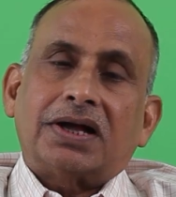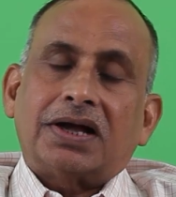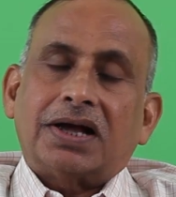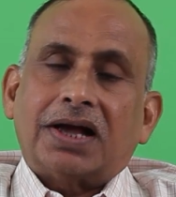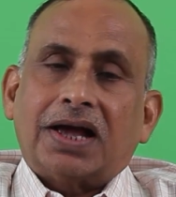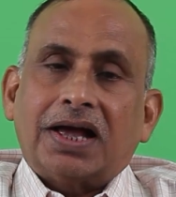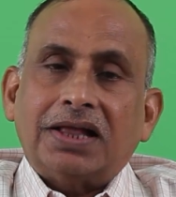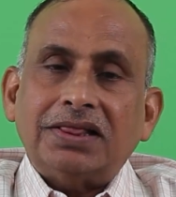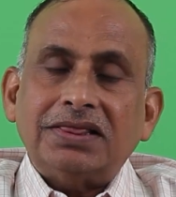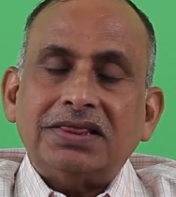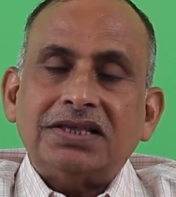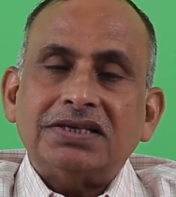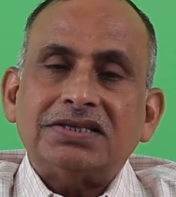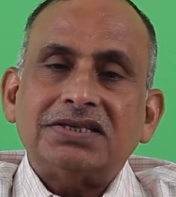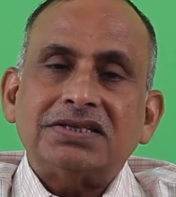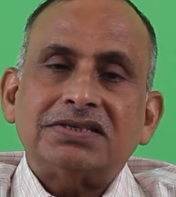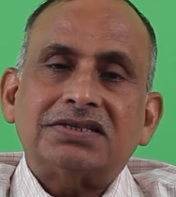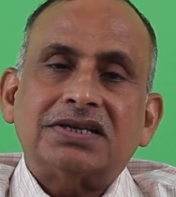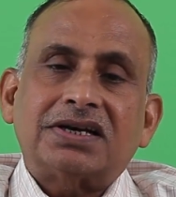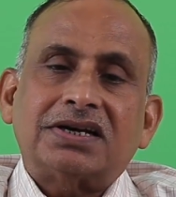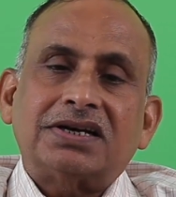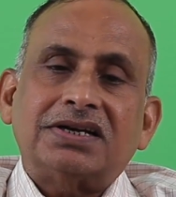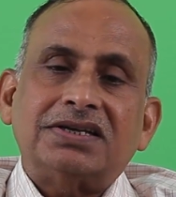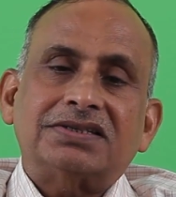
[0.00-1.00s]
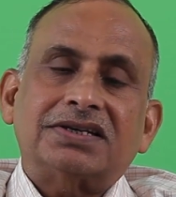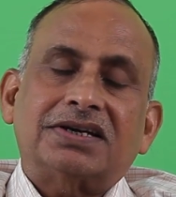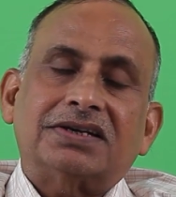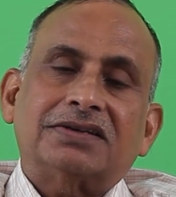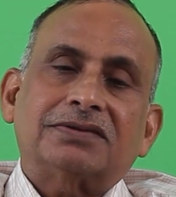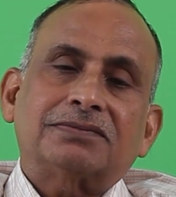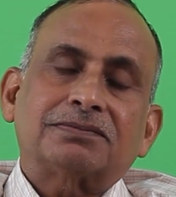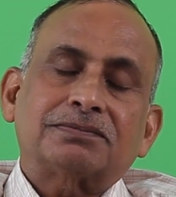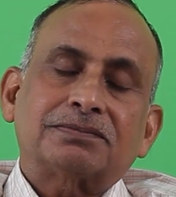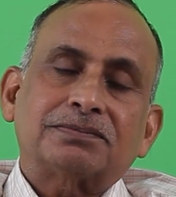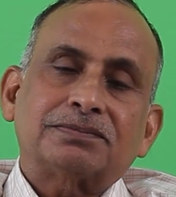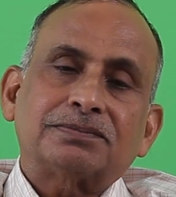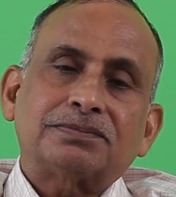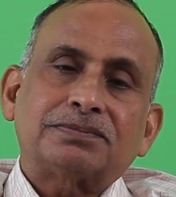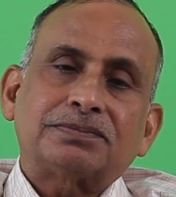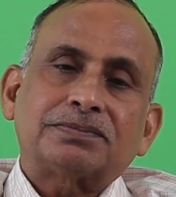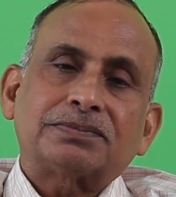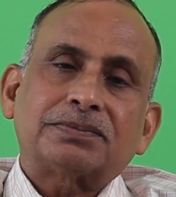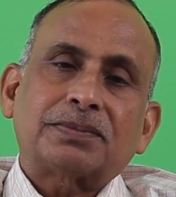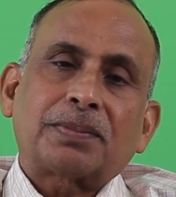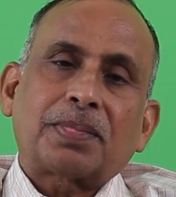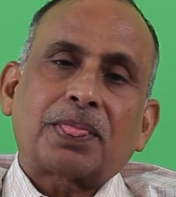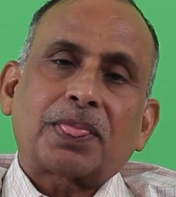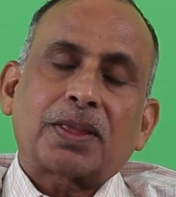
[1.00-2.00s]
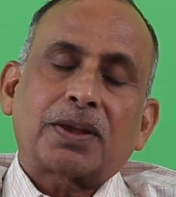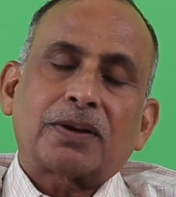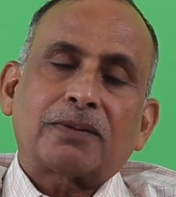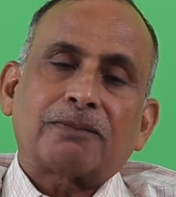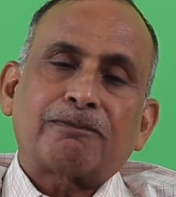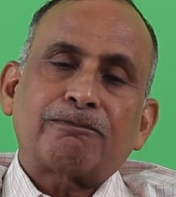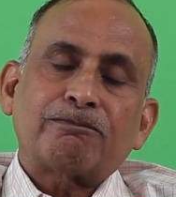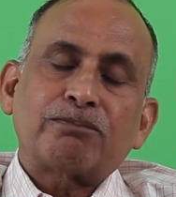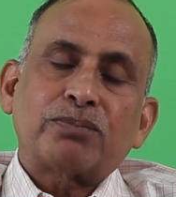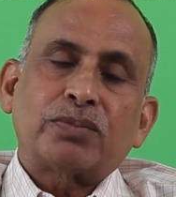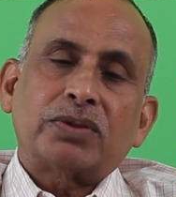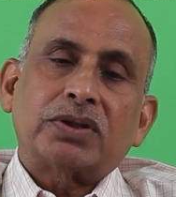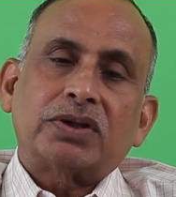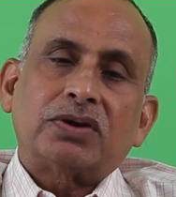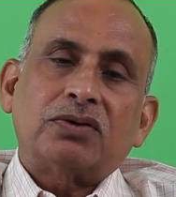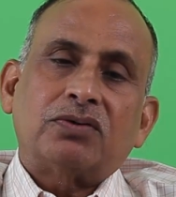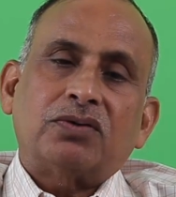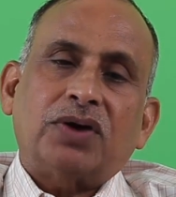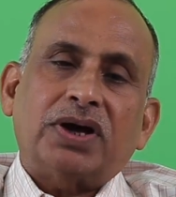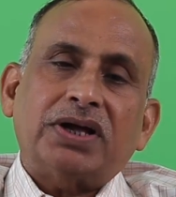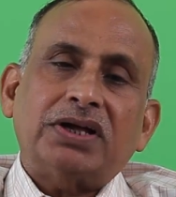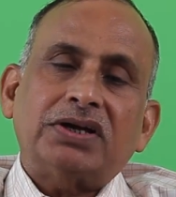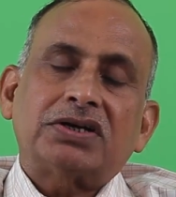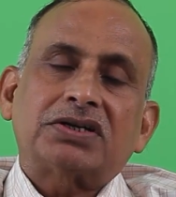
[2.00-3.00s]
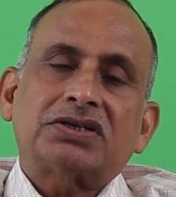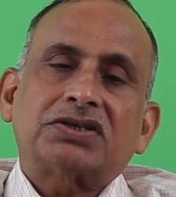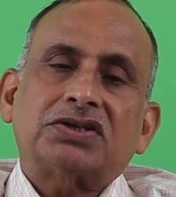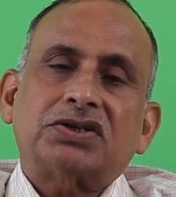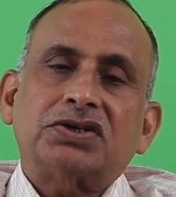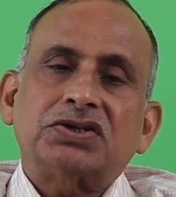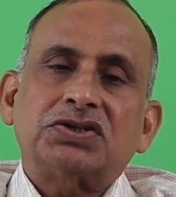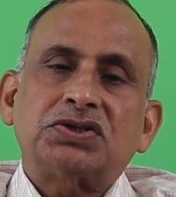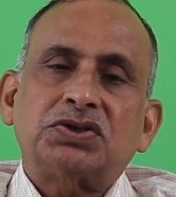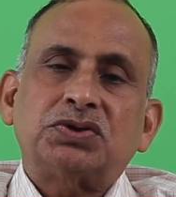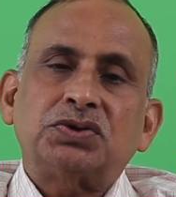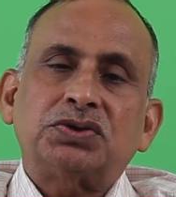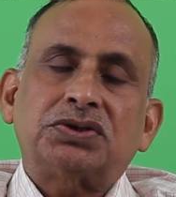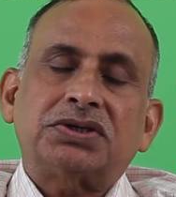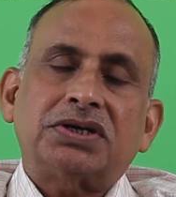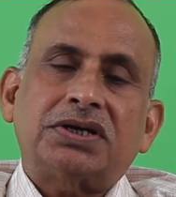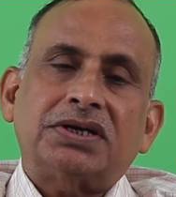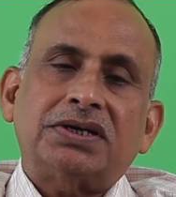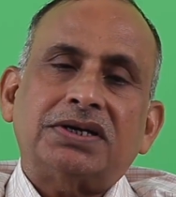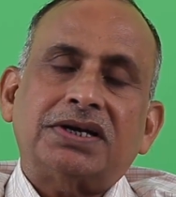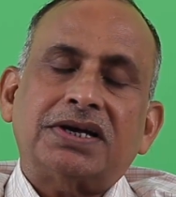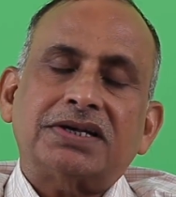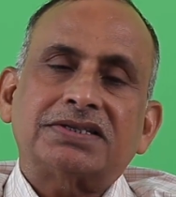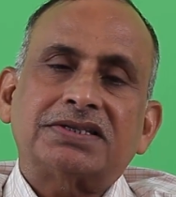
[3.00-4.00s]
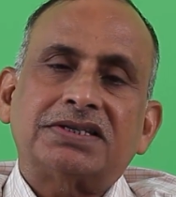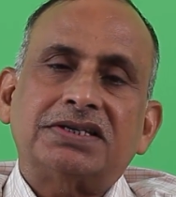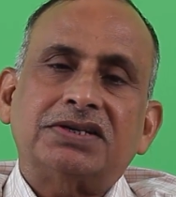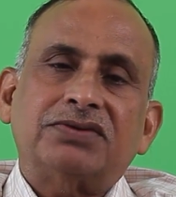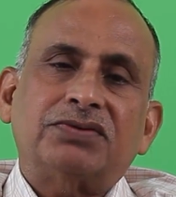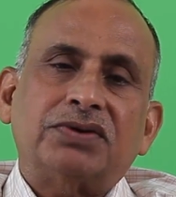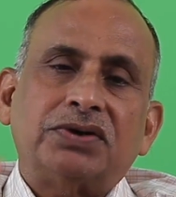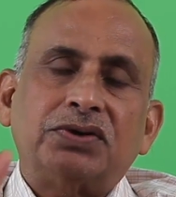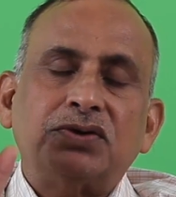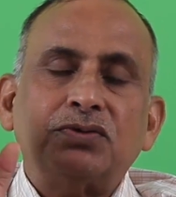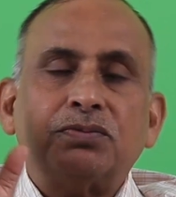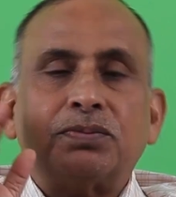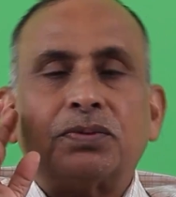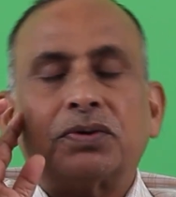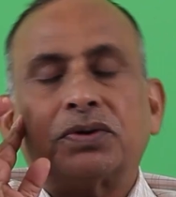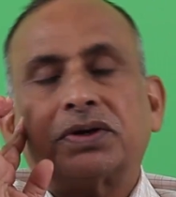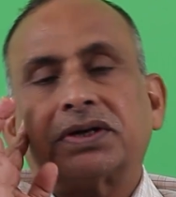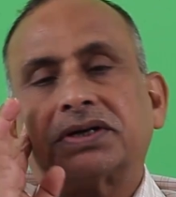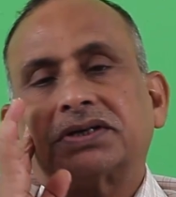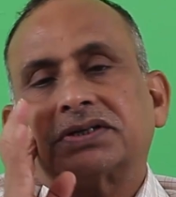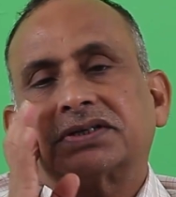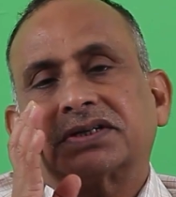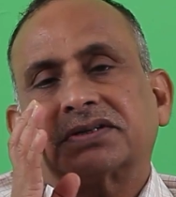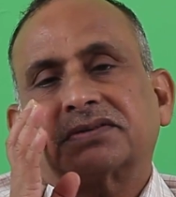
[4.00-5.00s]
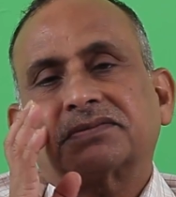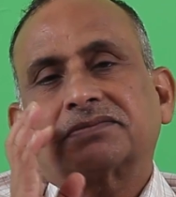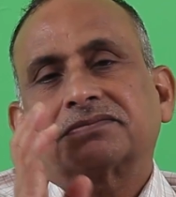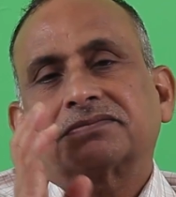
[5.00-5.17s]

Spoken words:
And this is the reason why Constitution has given you protection.